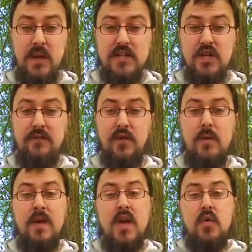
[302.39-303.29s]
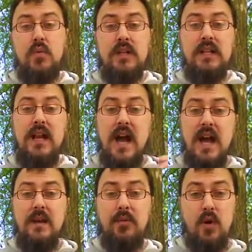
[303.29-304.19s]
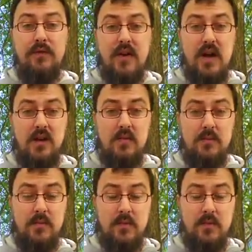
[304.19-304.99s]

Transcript: ranging from really high profile